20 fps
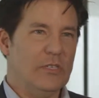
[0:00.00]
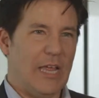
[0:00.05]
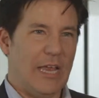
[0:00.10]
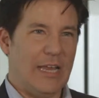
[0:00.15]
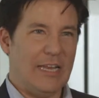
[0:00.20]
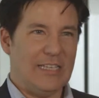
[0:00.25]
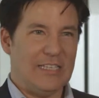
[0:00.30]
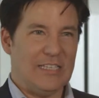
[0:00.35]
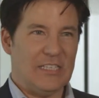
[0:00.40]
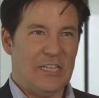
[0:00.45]

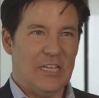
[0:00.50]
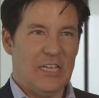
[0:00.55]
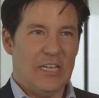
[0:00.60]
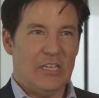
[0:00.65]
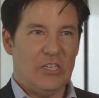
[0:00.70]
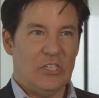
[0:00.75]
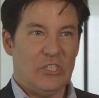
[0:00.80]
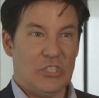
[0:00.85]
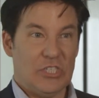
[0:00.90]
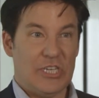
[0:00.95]
And it's
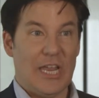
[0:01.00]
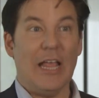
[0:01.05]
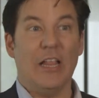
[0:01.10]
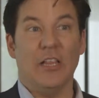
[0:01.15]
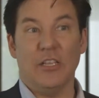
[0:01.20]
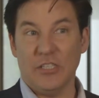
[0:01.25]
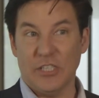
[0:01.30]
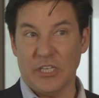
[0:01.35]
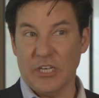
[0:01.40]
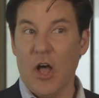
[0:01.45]

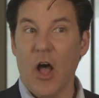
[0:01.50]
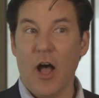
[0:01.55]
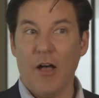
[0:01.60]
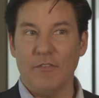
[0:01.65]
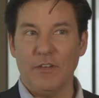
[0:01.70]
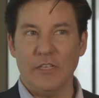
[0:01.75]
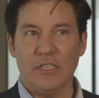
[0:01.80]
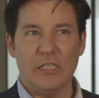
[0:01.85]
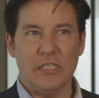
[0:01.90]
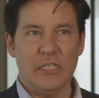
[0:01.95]
challenging,
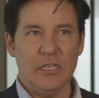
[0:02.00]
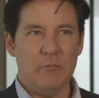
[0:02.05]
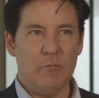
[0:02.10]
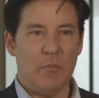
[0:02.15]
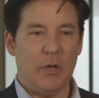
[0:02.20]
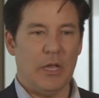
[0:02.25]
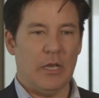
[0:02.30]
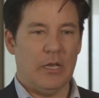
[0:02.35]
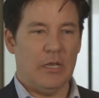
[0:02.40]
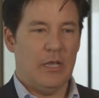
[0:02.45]
obviously,
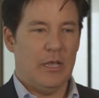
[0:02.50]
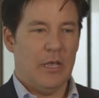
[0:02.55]
but